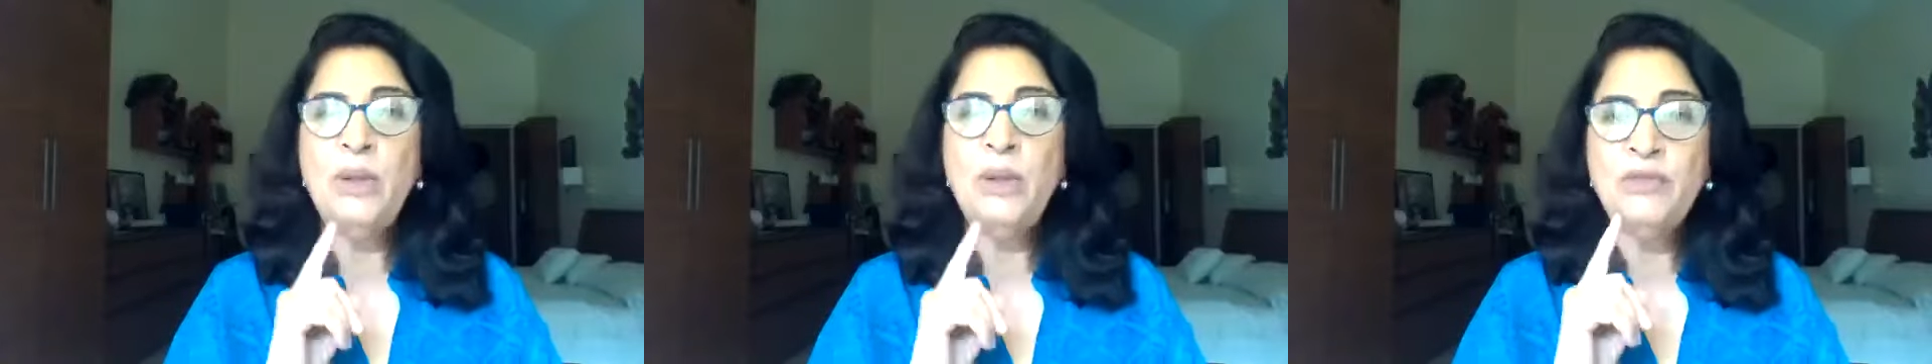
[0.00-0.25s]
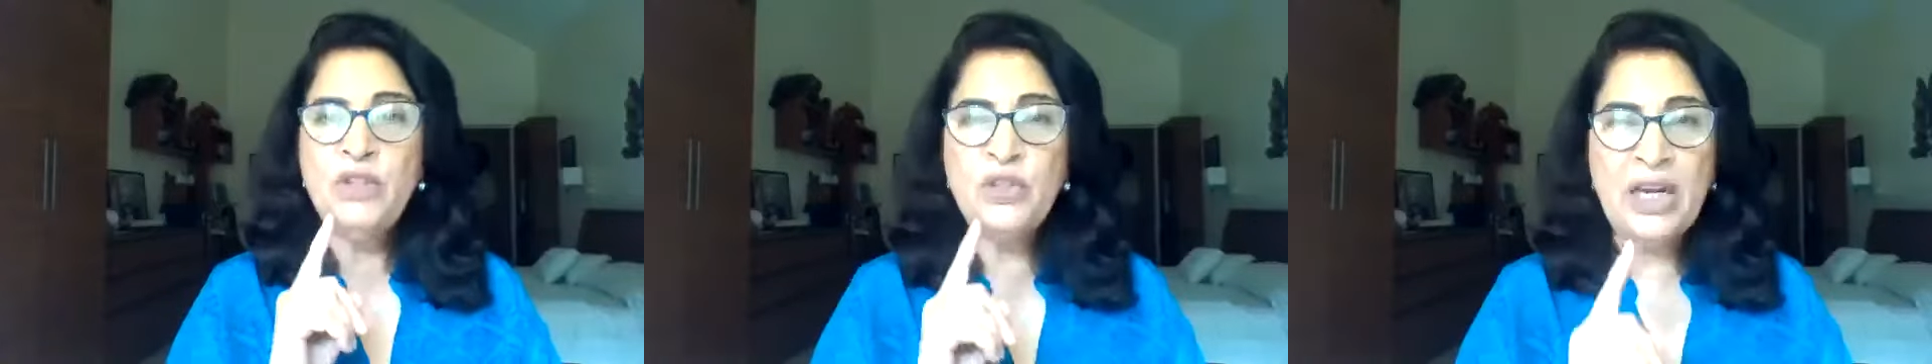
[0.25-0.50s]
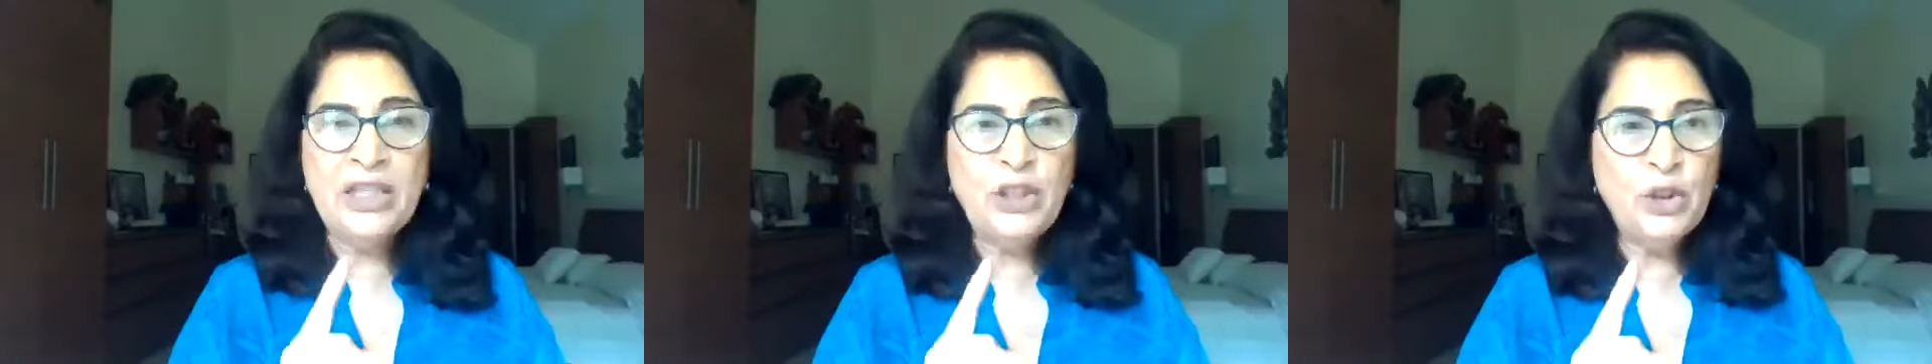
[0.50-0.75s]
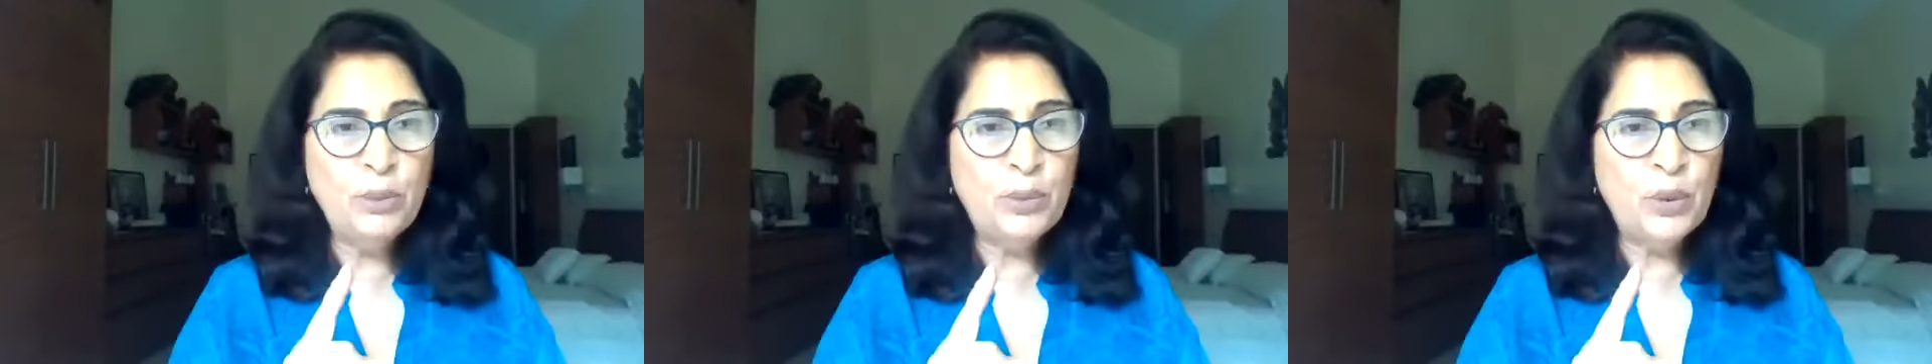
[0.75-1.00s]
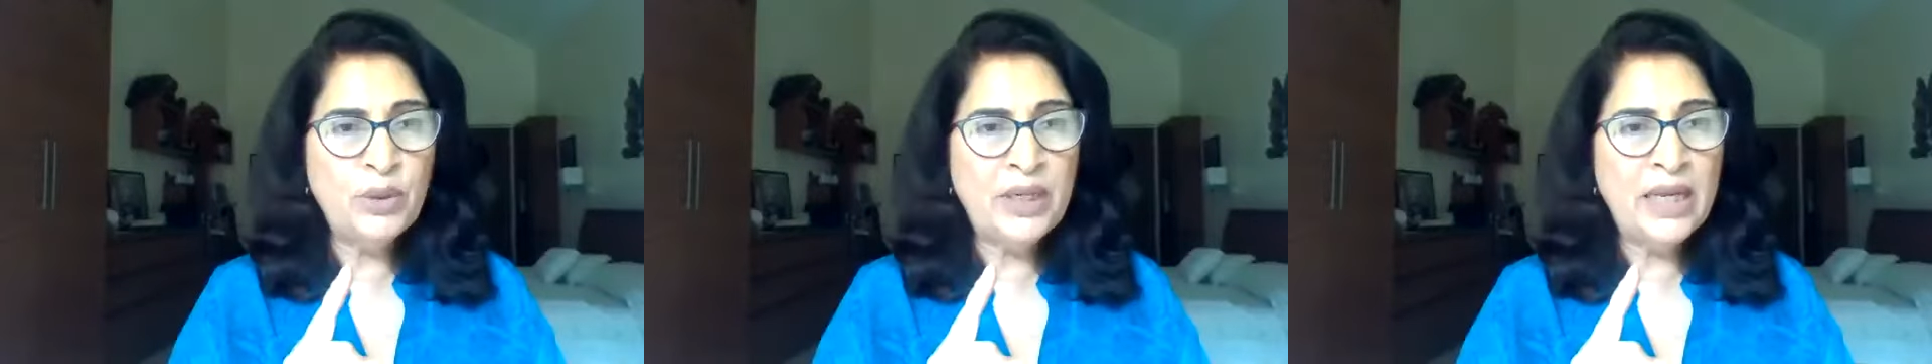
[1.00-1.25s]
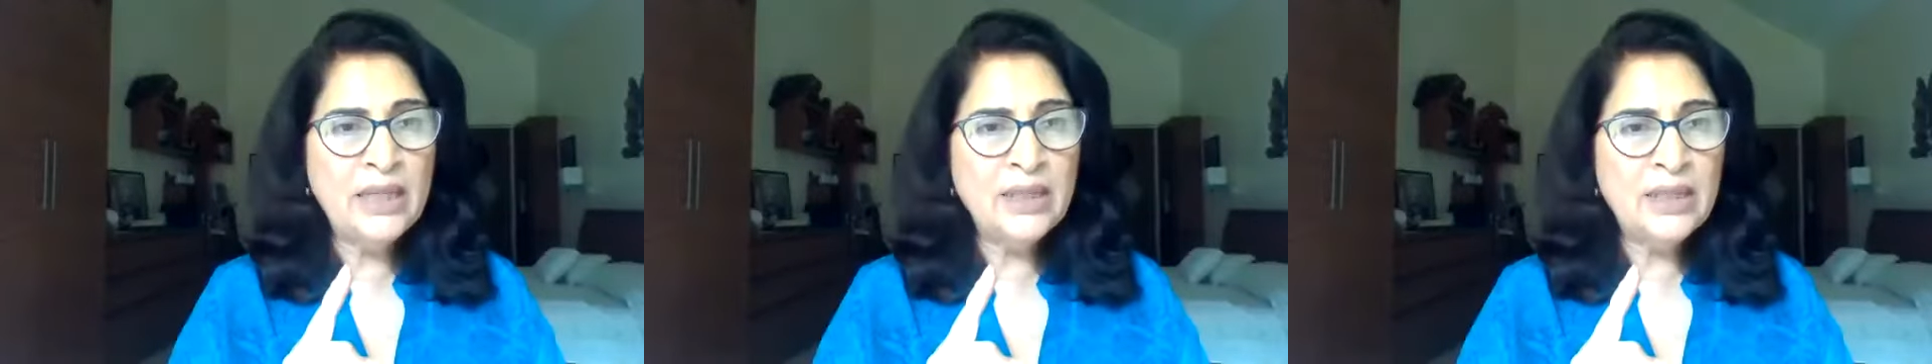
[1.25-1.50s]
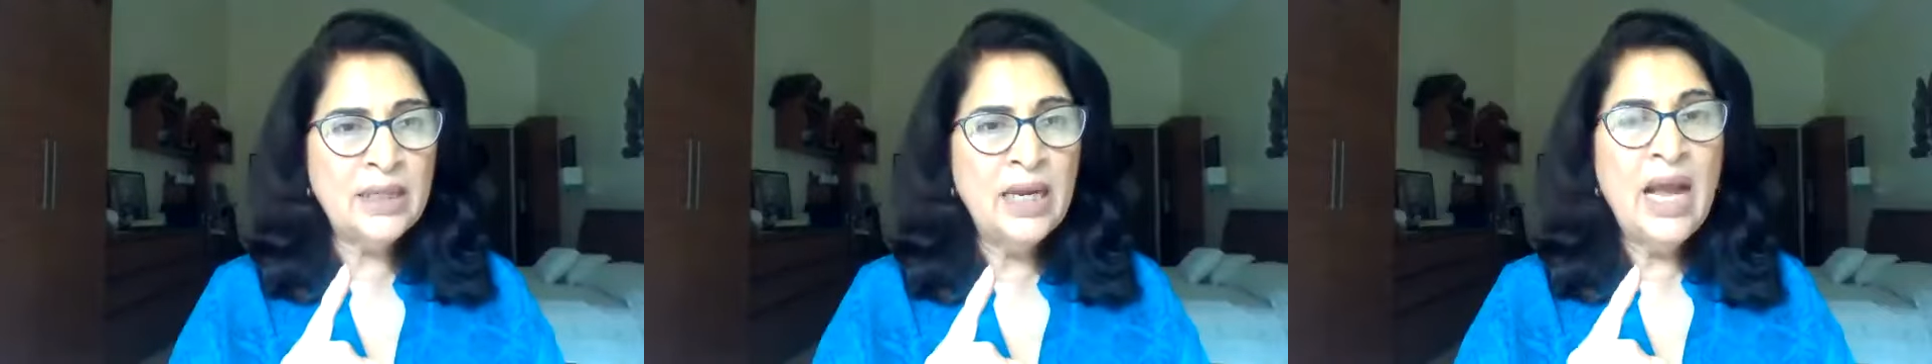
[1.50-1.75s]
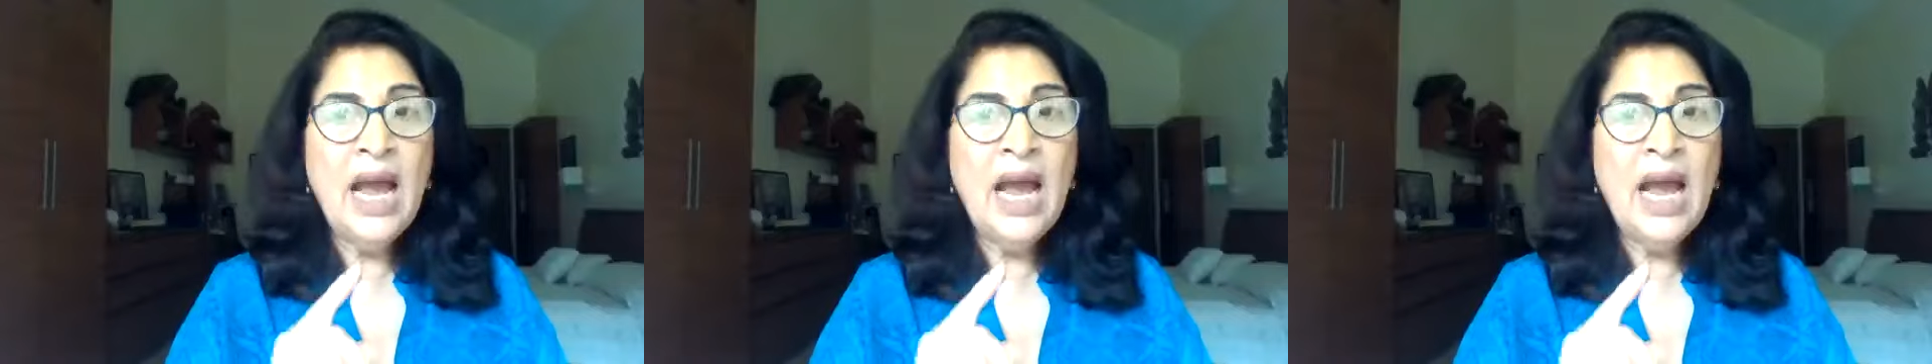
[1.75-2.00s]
And you have the right to protest,